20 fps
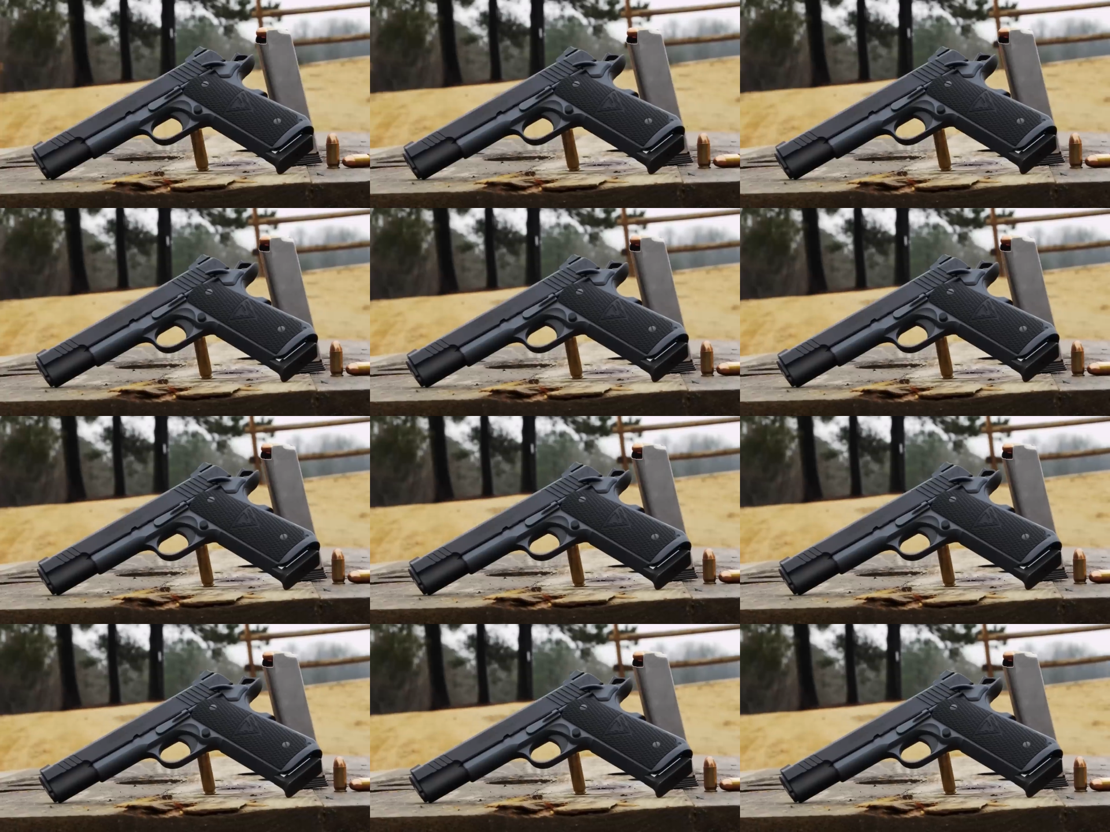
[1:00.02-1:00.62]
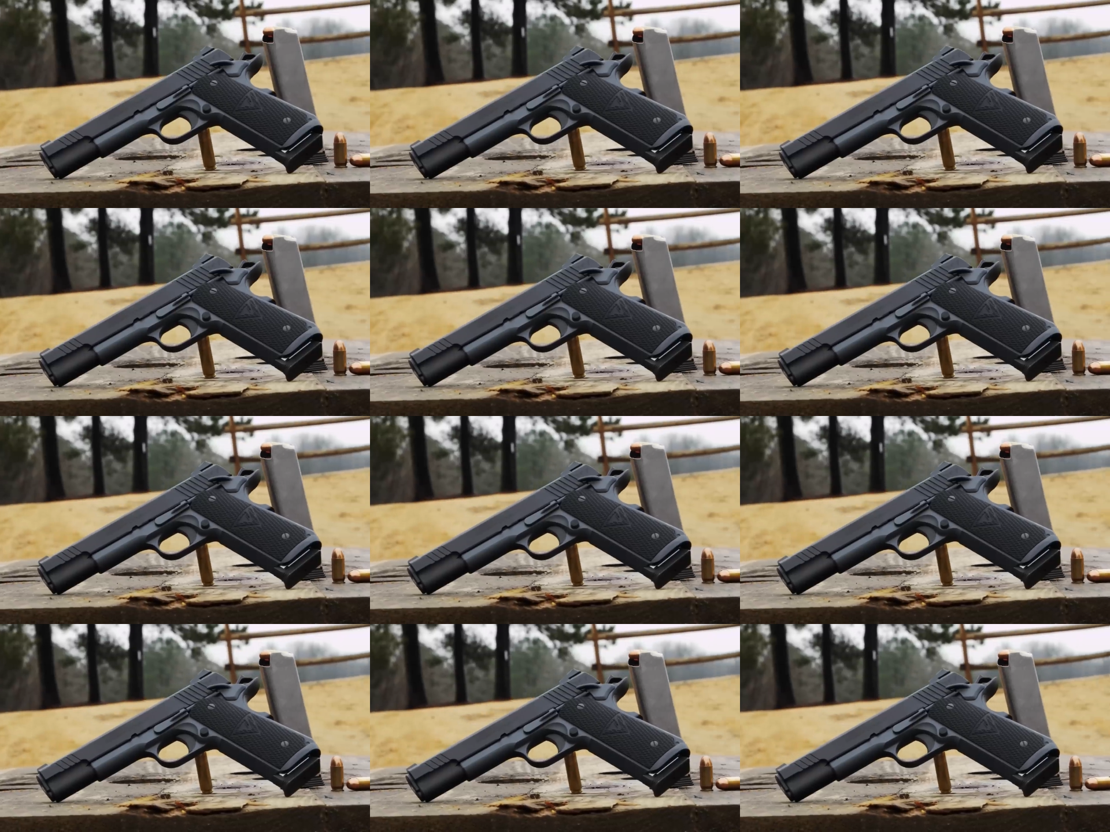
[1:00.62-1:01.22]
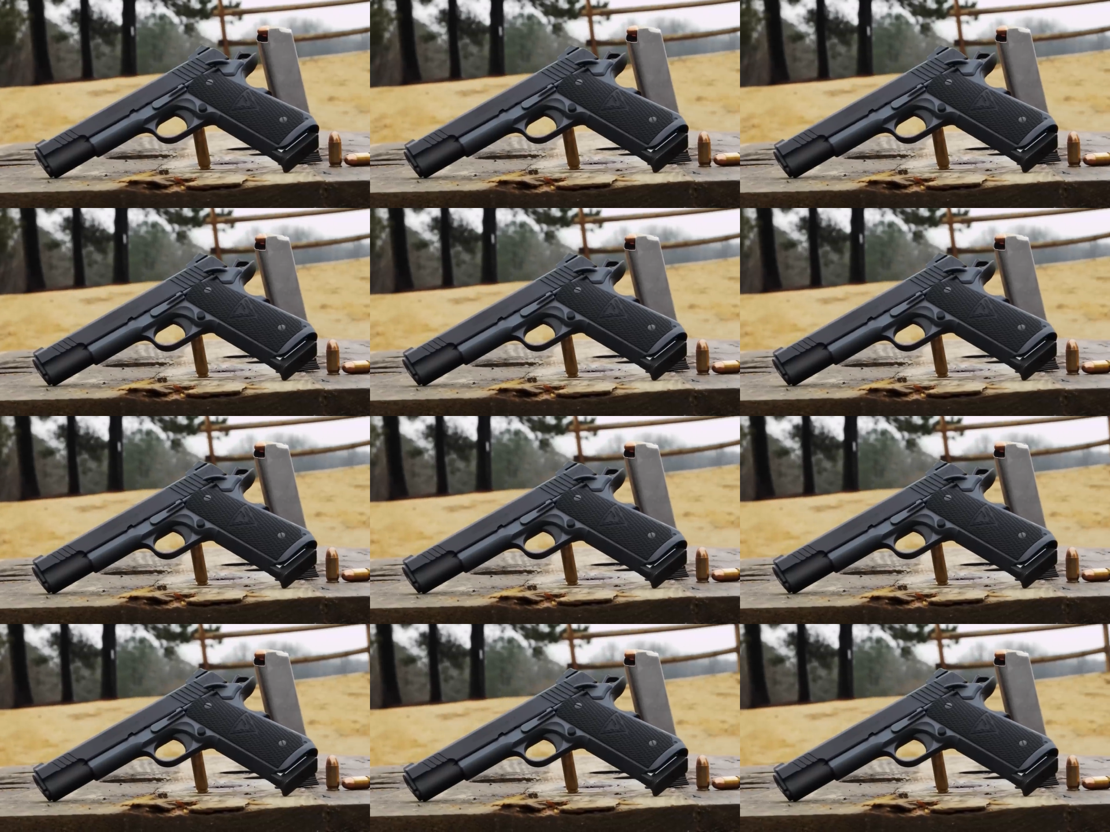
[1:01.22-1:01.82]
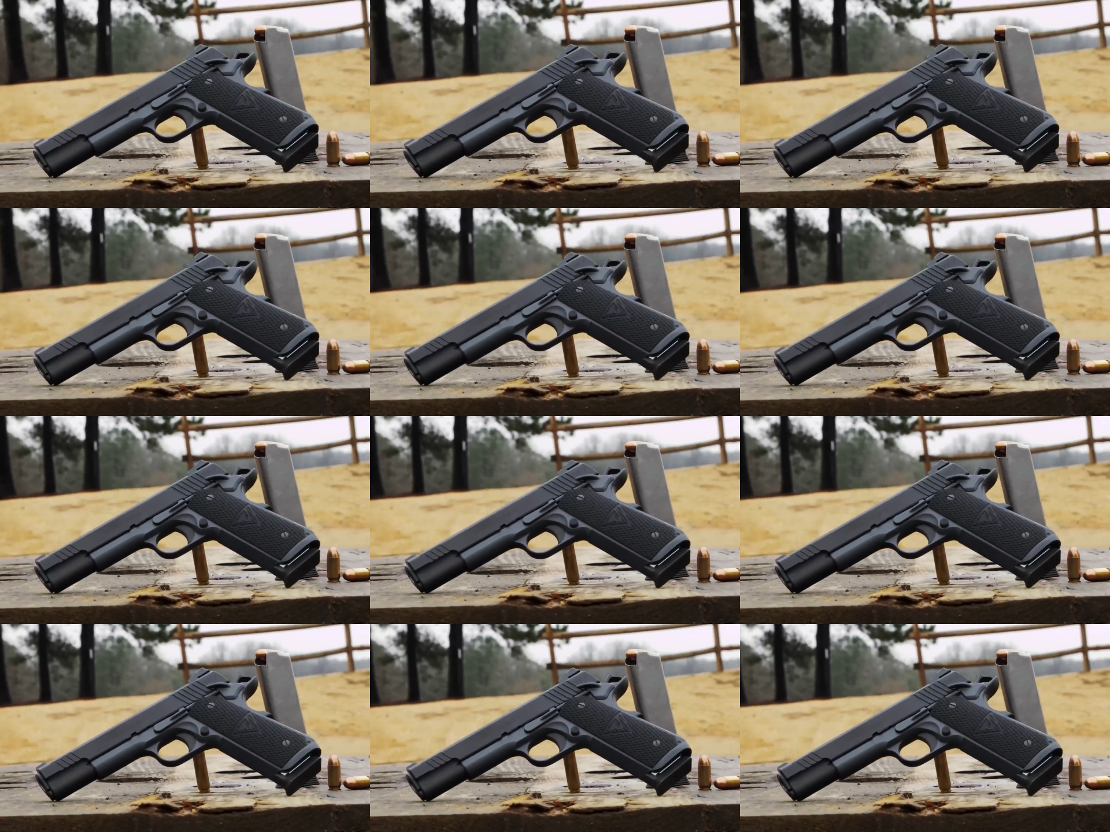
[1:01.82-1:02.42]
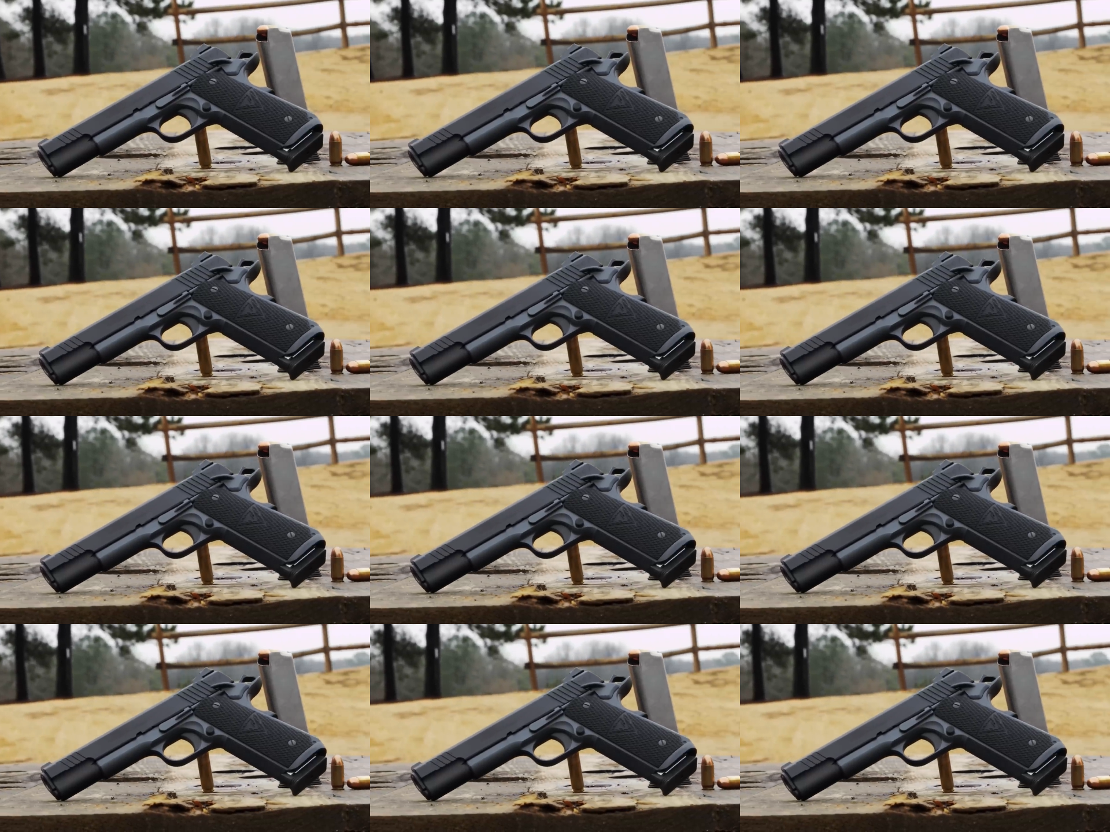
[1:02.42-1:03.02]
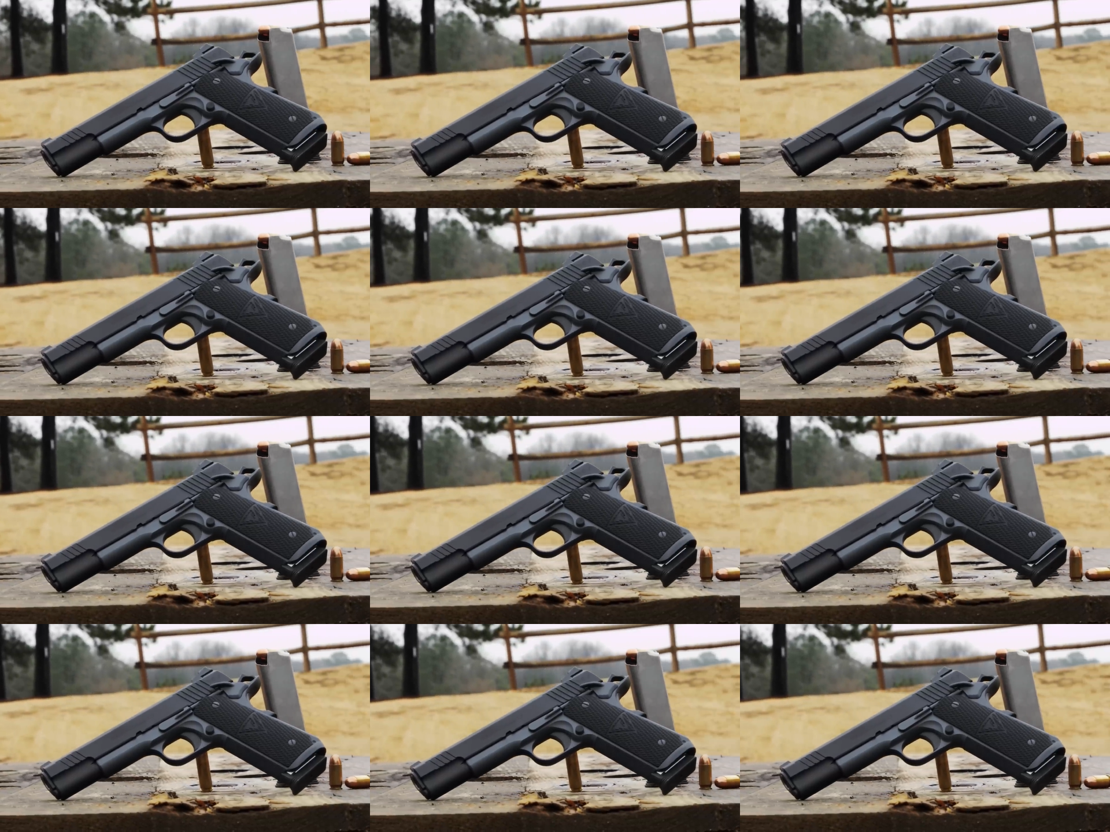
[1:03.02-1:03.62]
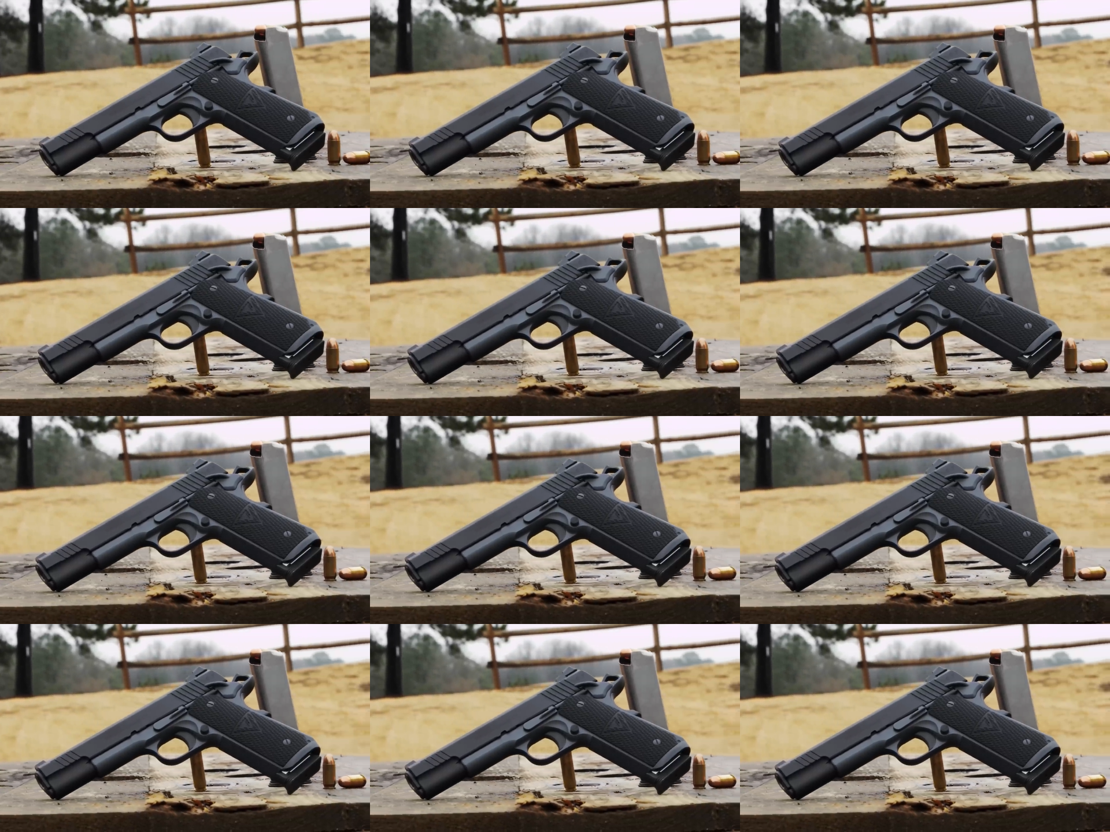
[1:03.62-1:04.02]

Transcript: (no speaker visible)